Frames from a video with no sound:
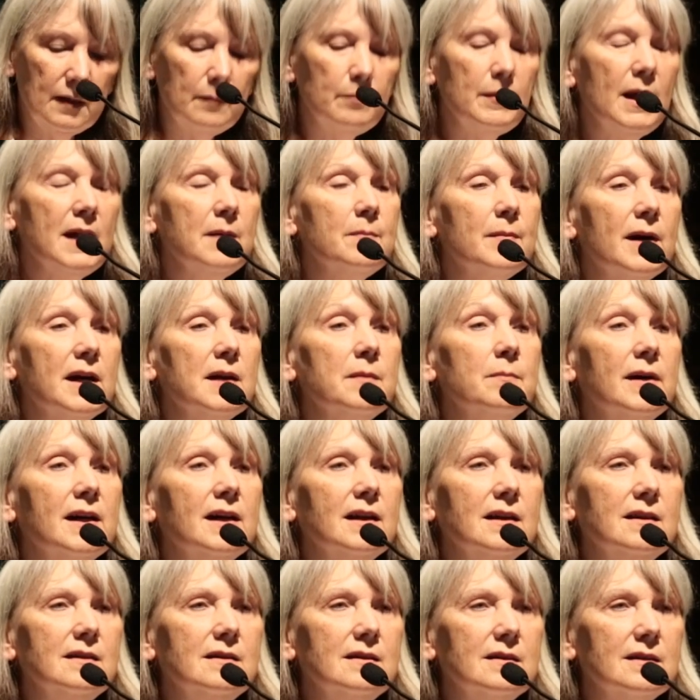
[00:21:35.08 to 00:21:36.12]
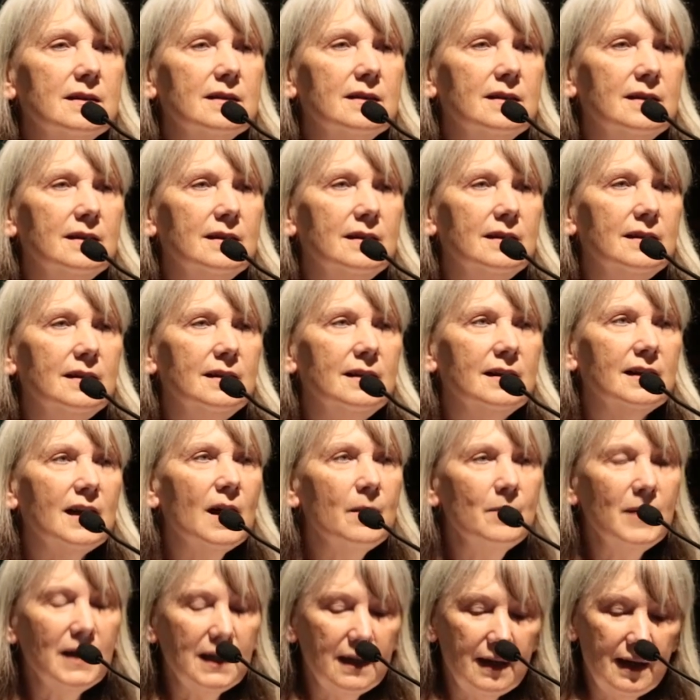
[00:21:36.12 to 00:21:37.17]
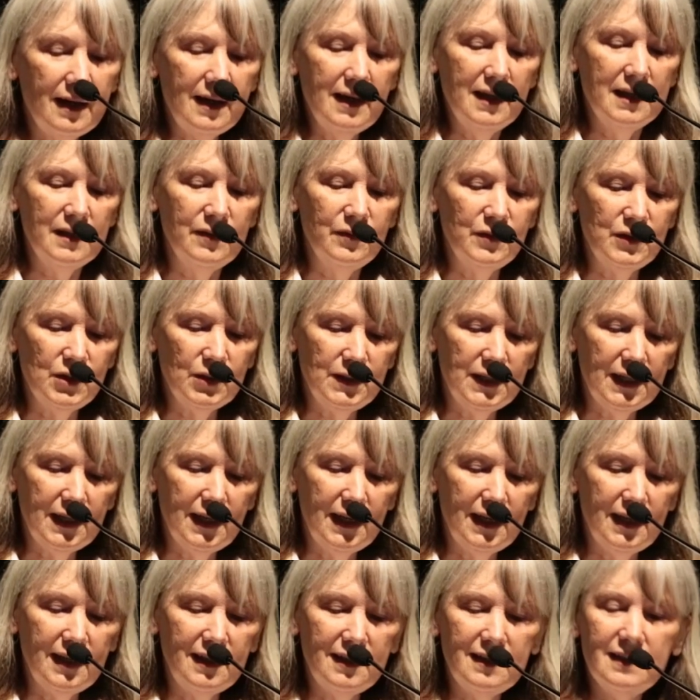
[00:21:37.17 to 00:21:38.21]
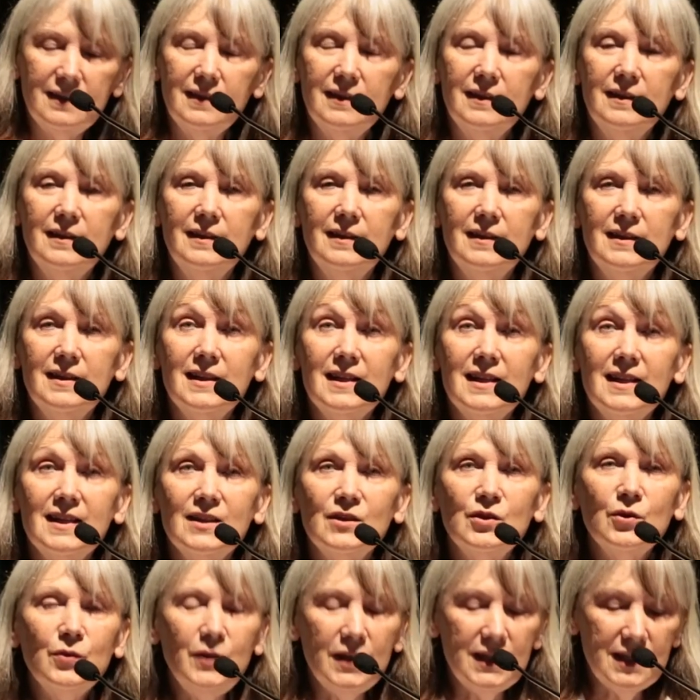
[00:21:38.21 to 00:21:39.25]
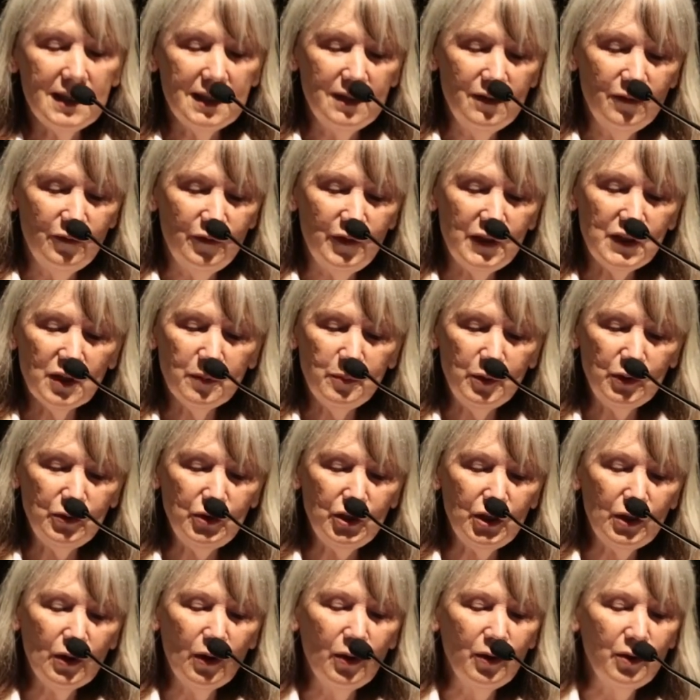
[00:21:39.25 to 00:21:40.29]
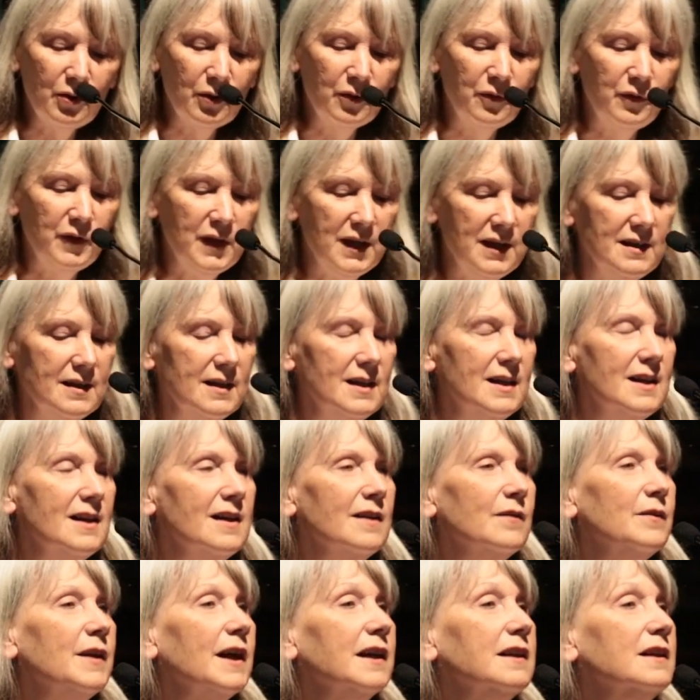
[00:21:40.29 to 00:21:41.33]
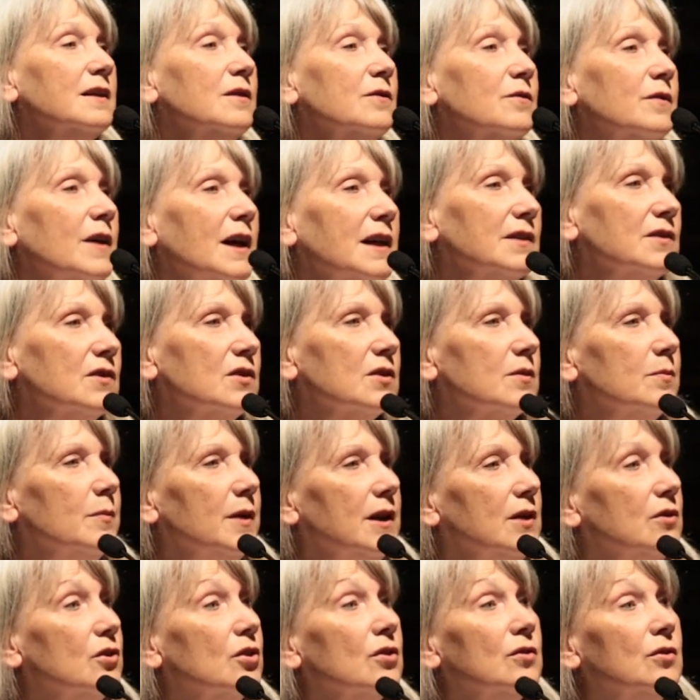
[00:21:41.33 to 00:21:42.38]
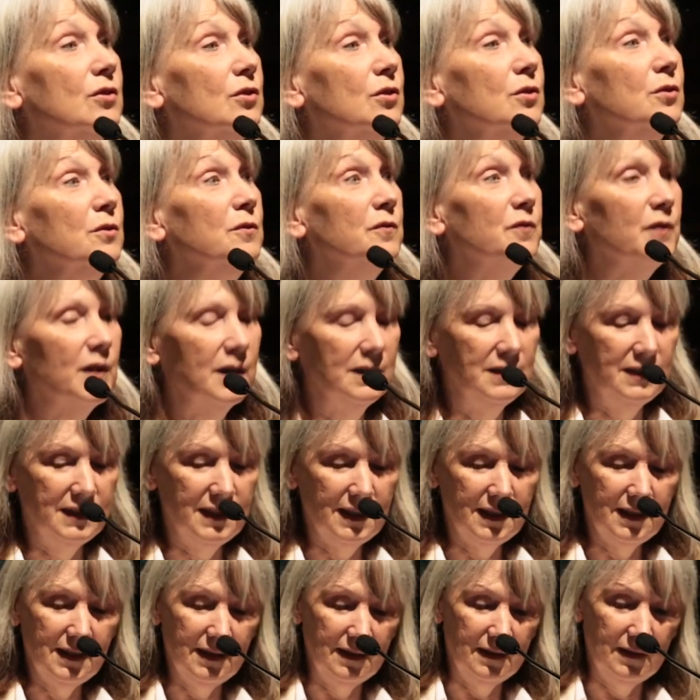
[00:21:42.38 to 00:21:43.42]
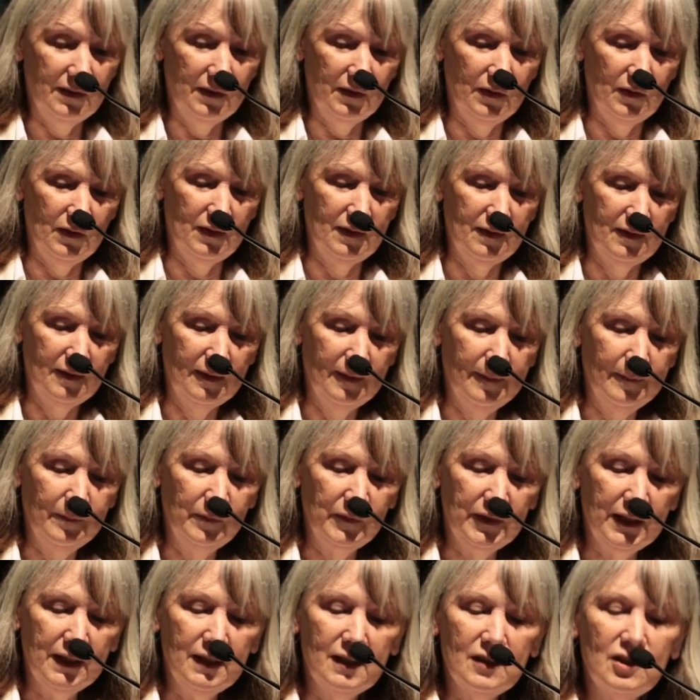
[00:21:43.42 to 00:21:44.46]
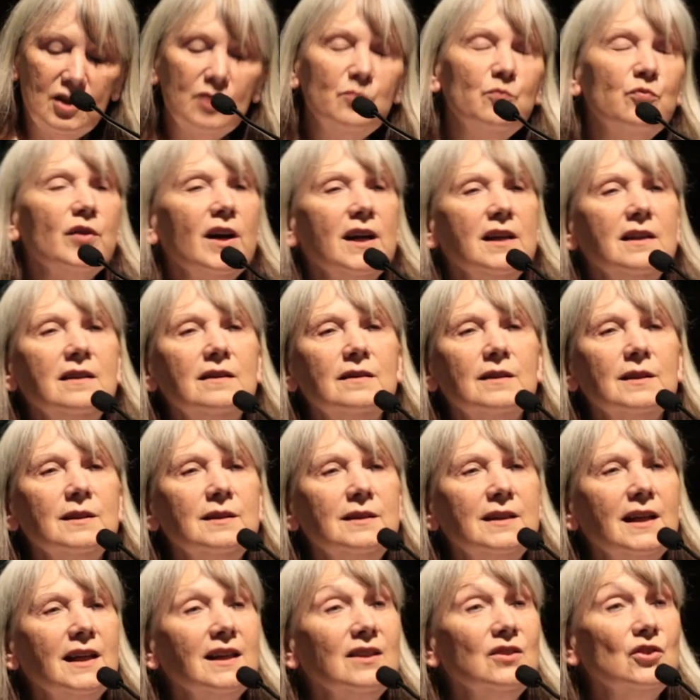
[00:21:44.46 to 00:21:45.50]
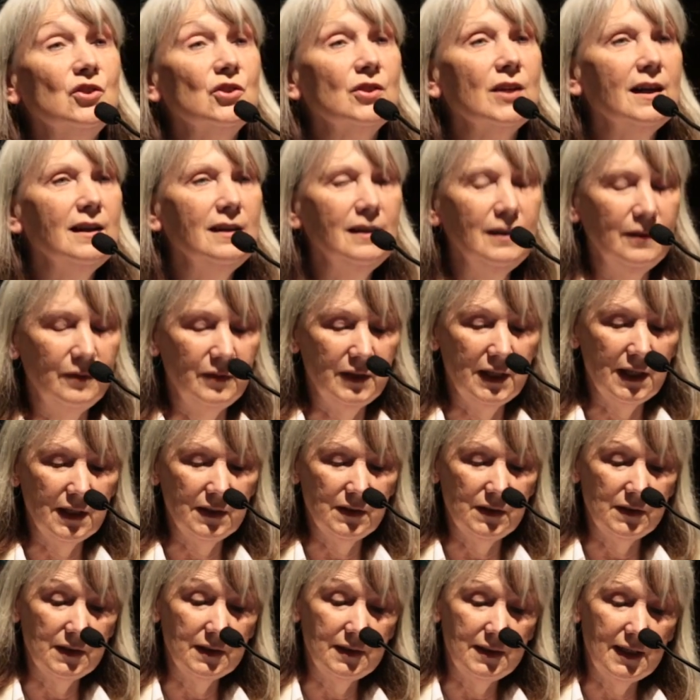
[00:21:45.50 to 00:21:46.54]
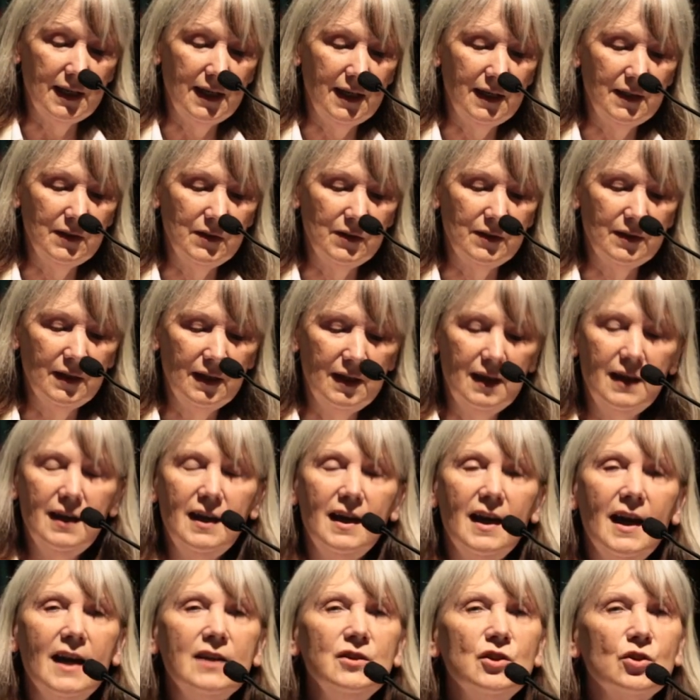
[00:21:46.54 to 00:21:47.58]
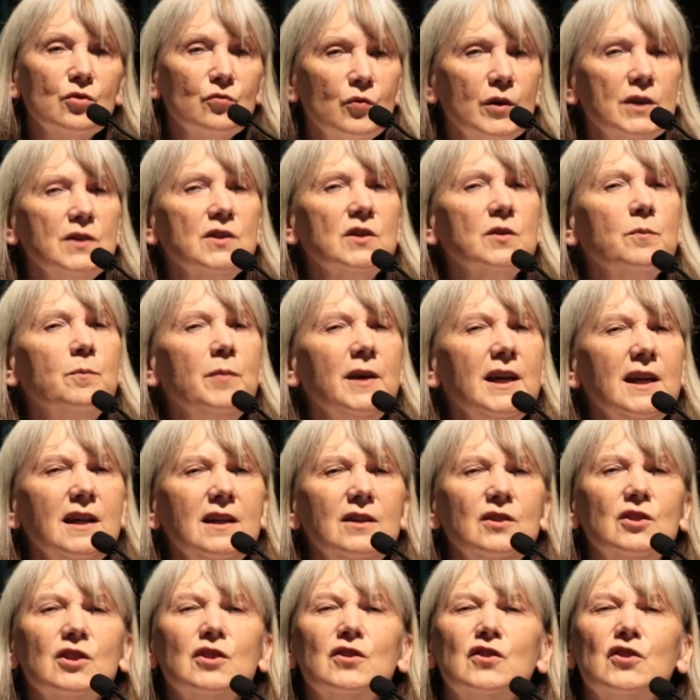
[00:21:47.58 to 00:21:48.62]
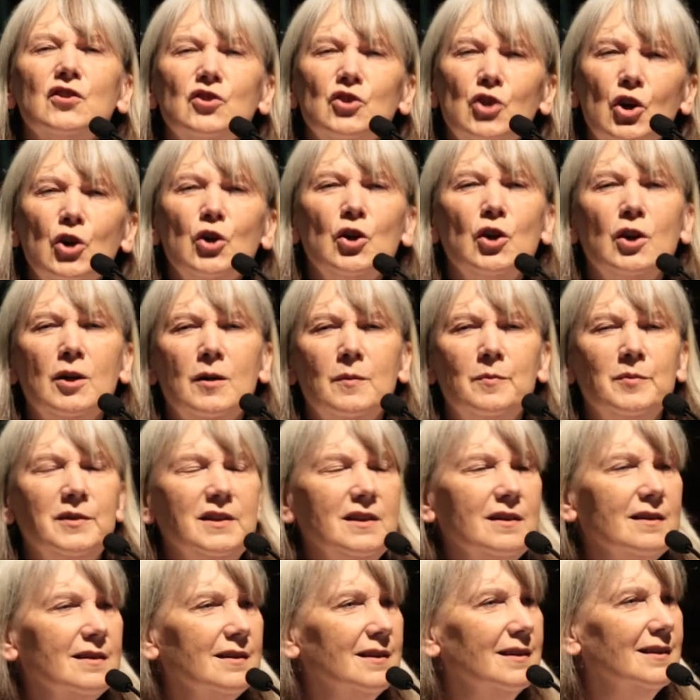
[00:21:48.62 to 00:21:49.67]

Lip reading: May my mind come alive today to the invisible geography that invites me to new frontiers, to break the dead shell of yesterdays and to risk being disturbed